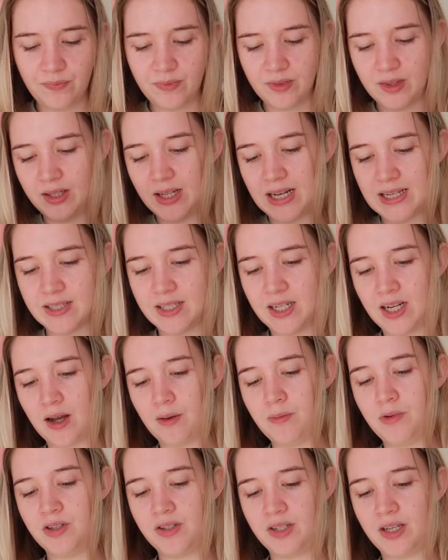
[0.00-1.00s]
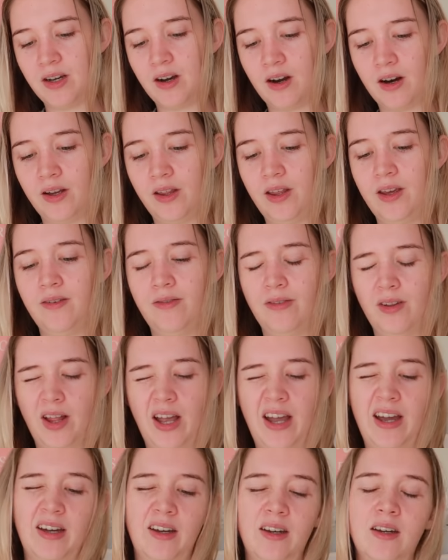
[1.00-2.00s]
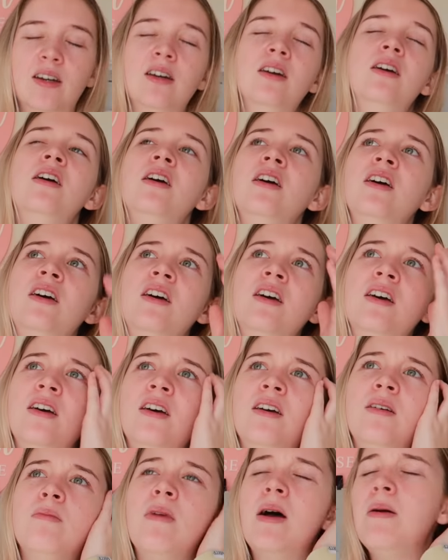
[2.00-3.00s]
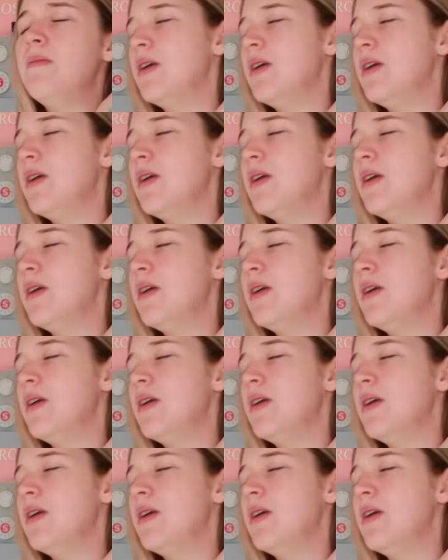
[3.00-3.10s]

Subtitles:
the elastic I'm using currently for like my